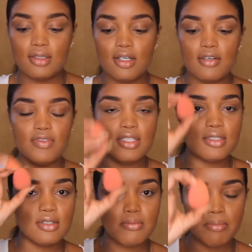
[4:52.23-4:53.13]
love
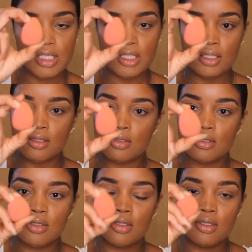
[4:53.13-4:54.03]
these little mini
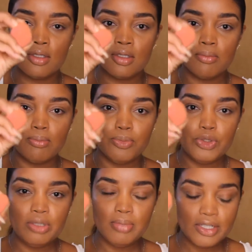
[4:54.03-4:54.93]

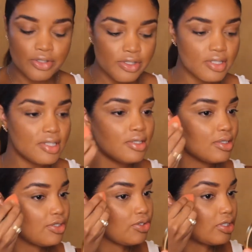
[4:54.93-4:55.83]
beauty blenders
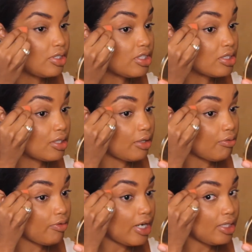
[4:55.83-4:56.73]
because you can just get
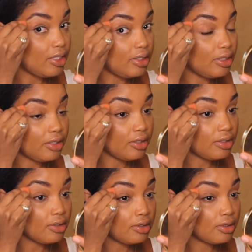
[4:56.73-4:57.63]
right in here